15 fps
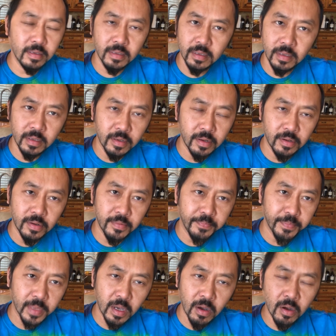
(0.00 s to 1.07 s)
You know,
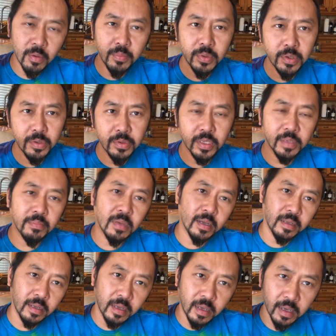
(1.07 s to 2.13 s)
oh boo, it's
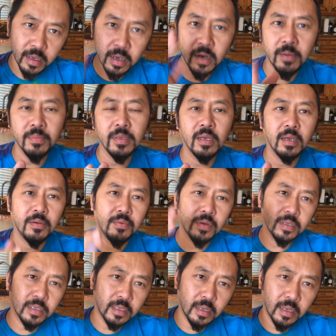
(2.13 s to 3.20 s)
Monday, hump day
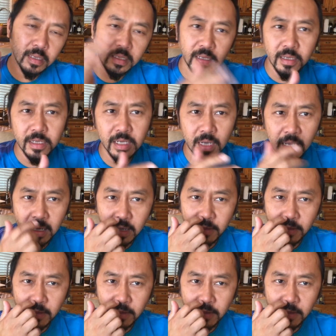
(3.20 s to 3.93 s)
Wednesday, TJIF